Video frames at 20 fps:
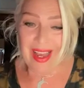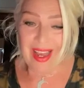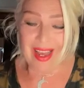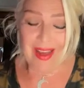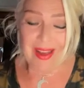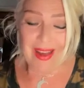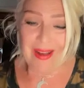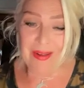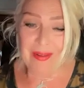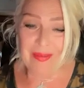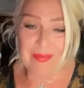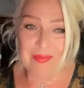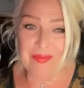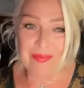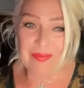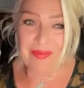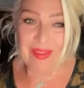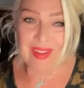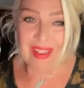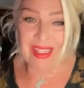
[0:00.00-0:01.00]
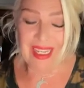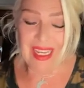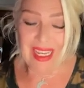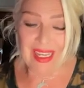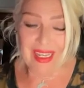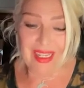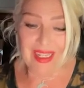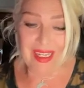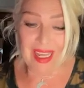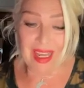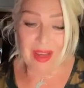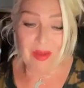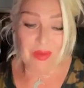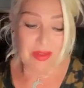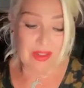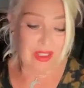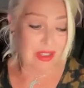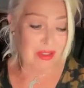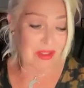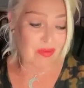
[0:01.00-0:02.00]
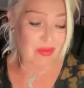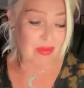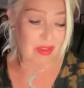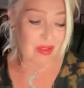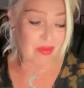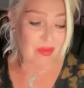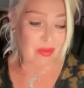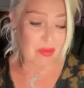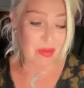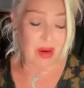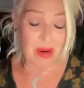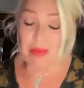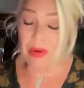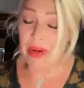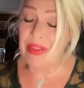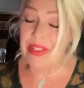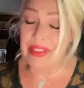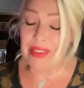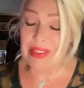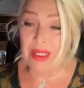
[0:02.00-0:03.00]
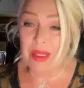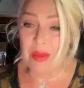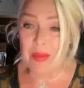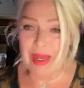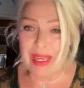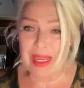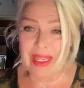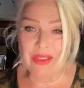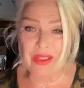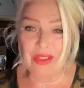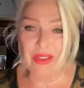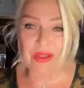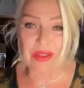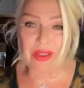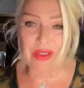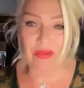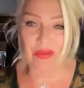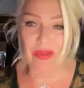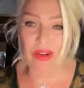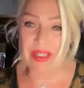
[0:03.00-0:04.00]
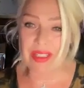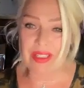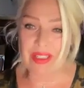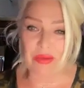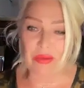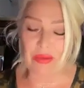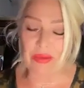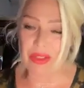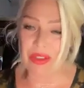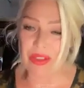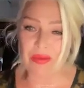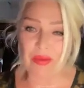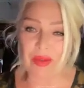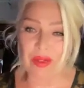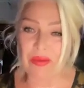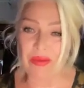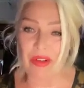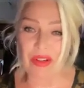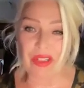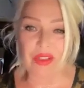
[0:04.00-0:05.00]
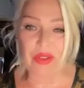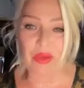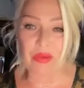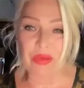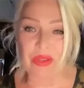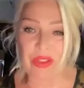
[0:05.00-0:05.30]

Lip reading: Um, and my brother's in the band, who's a writer and my writer and